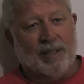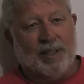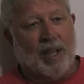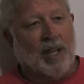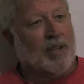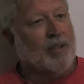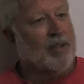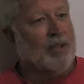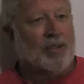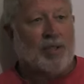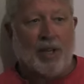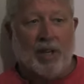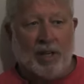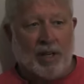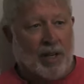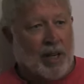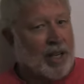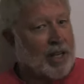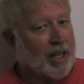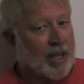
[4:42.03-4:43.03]
conditions
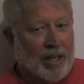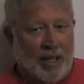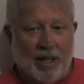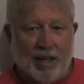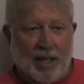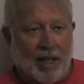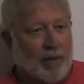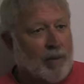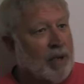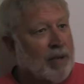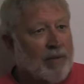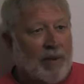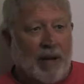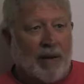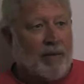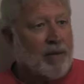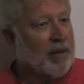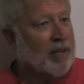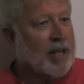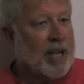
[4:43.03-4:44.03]
unlike anything we've
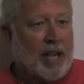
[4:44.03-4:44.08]
ever